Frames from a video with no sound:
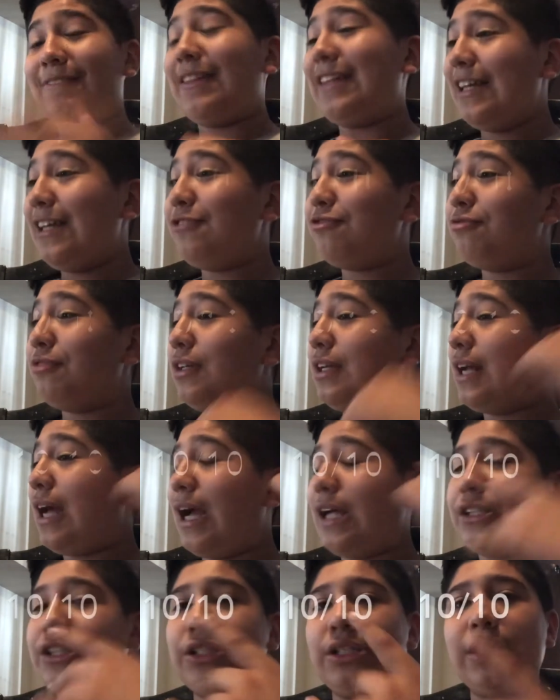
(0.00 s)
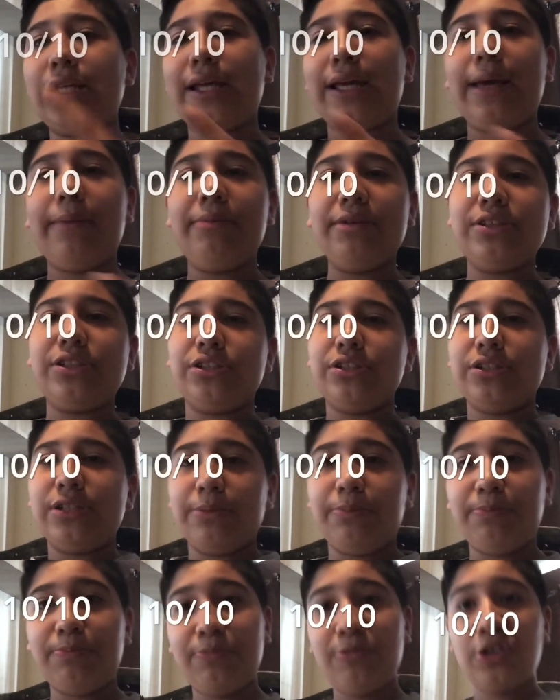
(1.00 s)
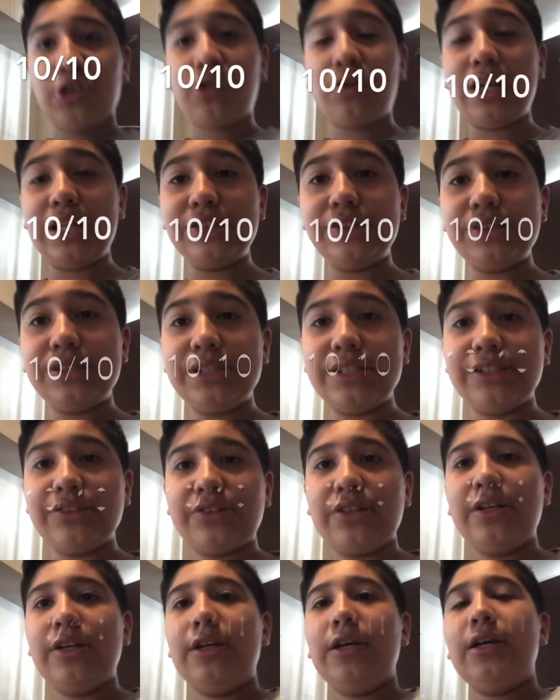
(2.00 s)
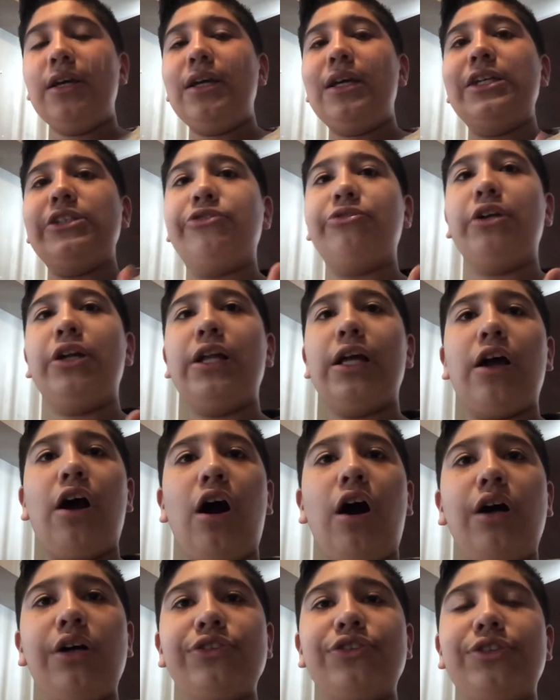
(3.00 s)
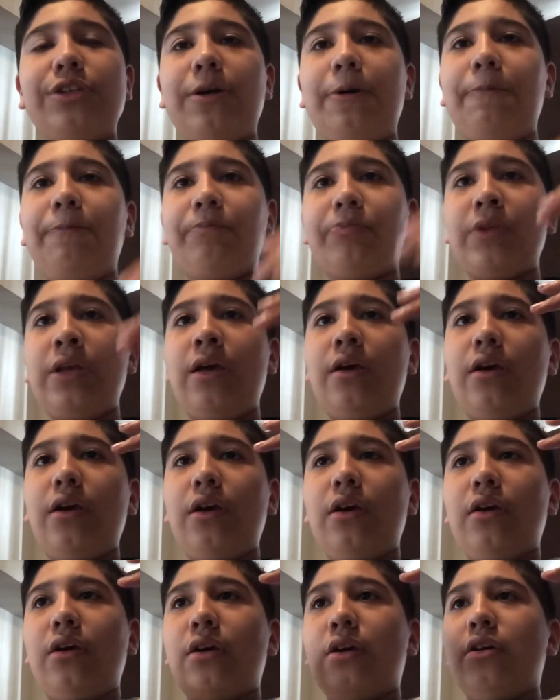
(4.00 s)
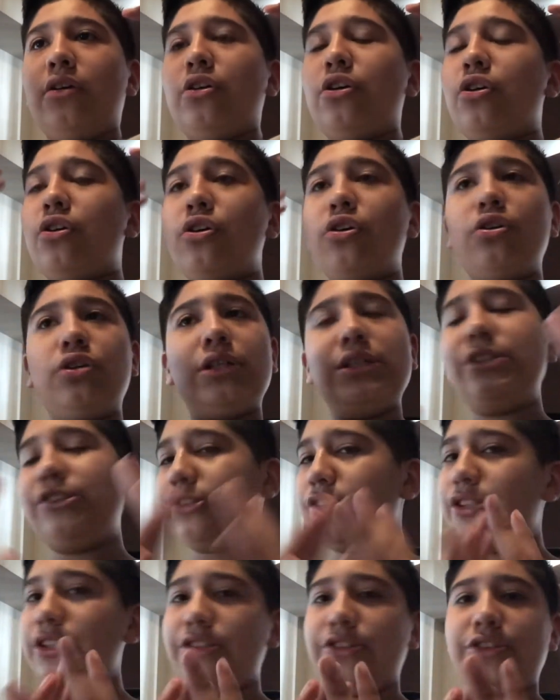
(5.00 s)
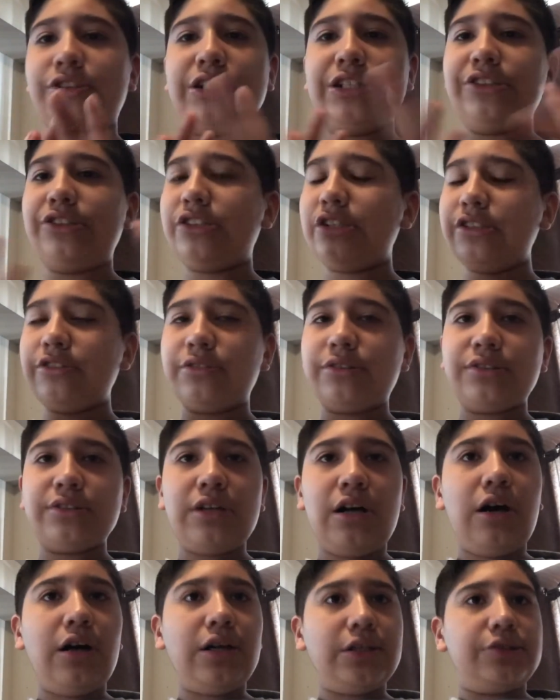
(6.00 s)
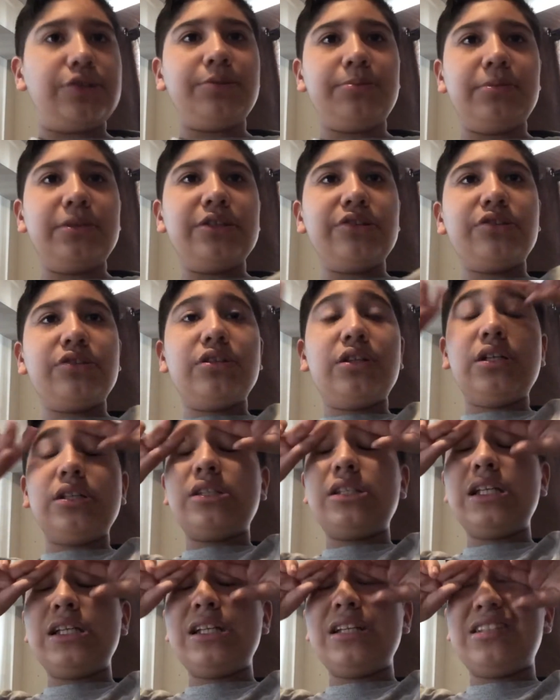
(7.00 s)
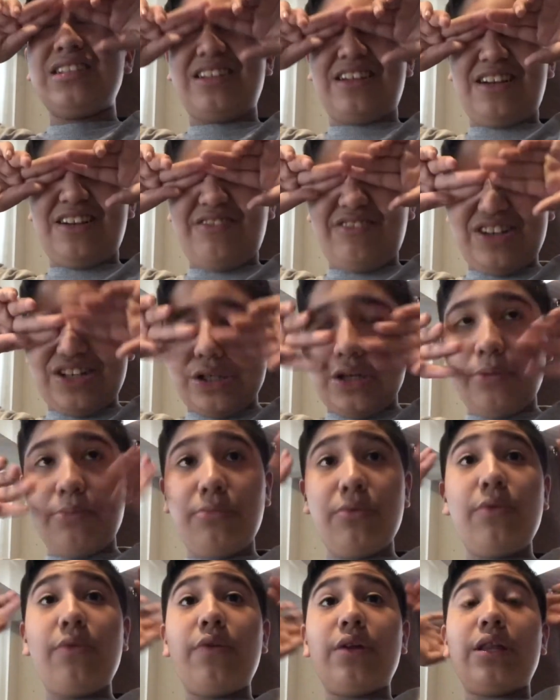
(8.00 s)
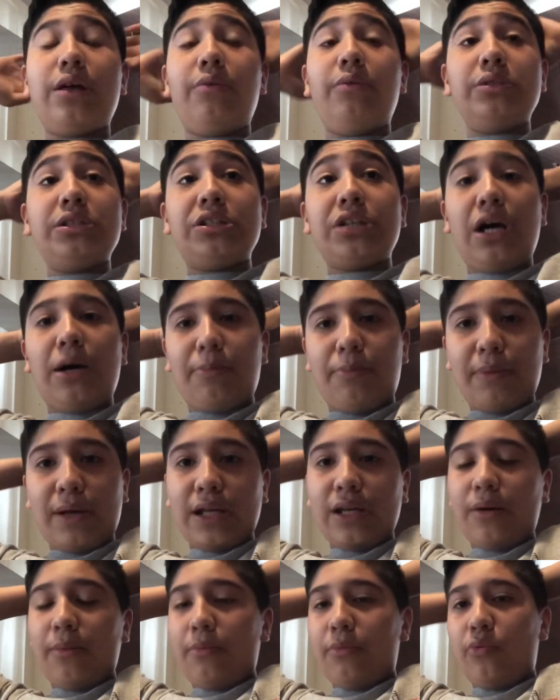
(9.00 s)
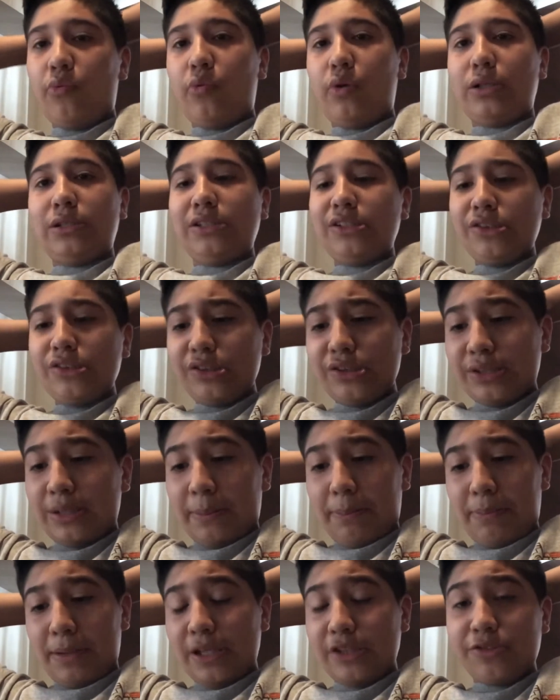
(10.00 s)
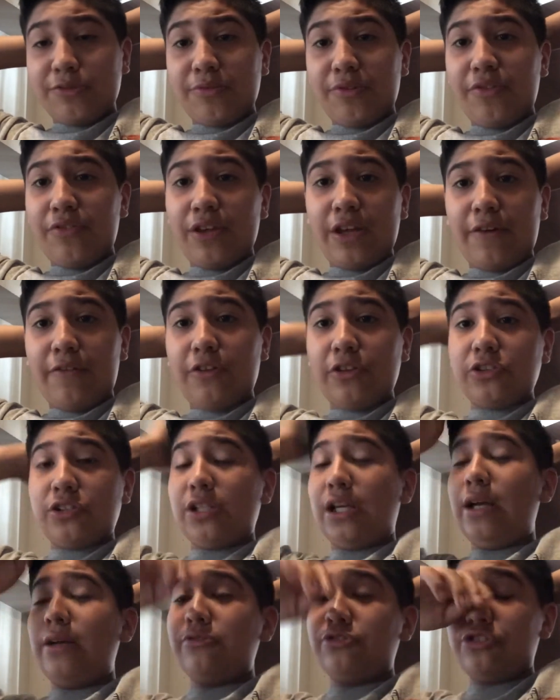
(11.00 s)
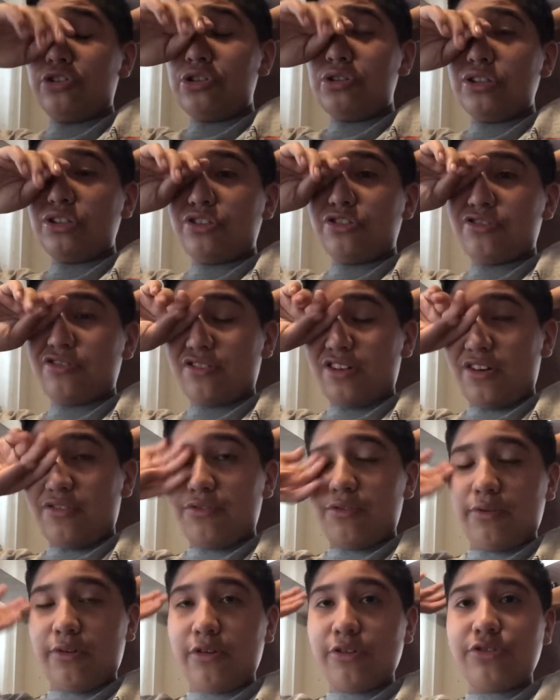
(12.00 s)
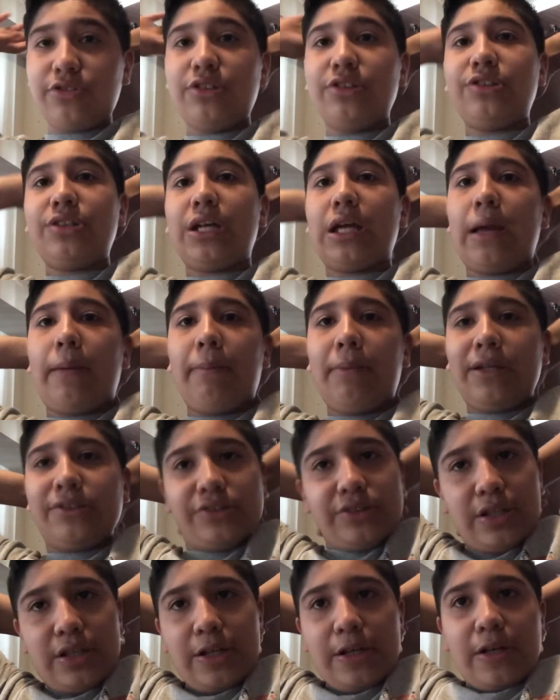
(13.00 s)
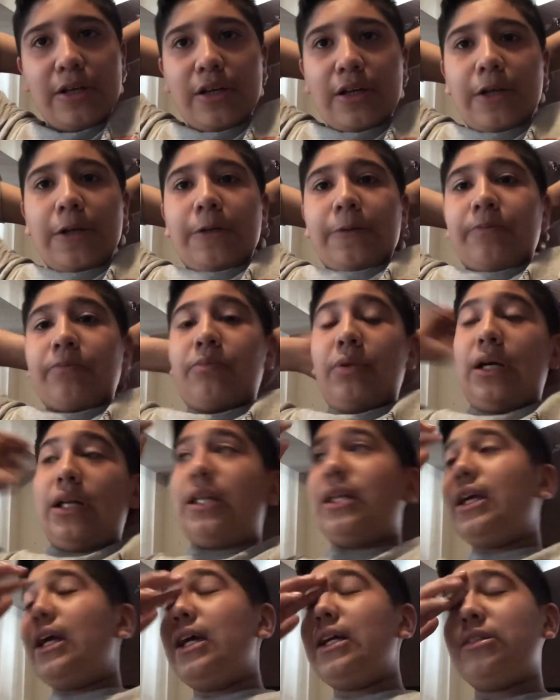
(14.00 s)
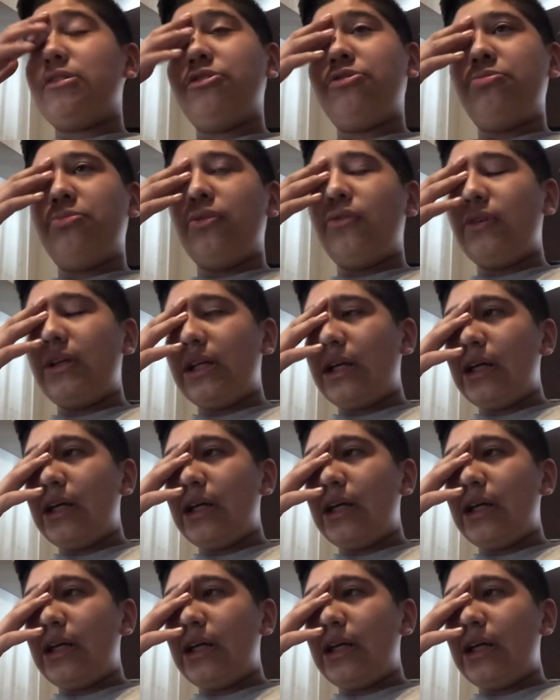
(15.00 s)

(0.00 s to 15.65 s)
this one actually hit me to the craziness, it's really awesome. It's just awesome. There's never a movie that will top my number 1. This is the best movie of all time, so it's Far From Home is the second best. But yet this movie